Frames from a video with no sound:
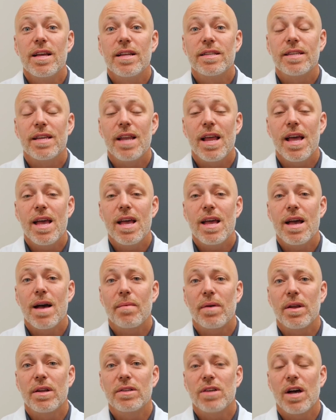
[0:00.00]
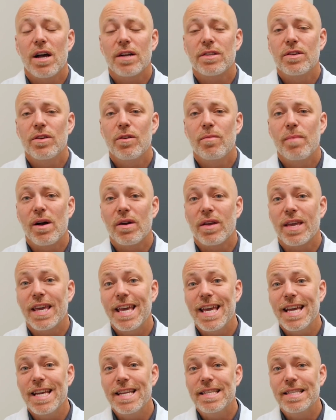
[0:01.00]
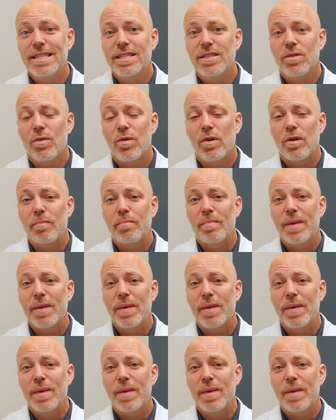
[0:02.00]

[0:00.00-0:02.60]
Today I'm going to talk to you about kids or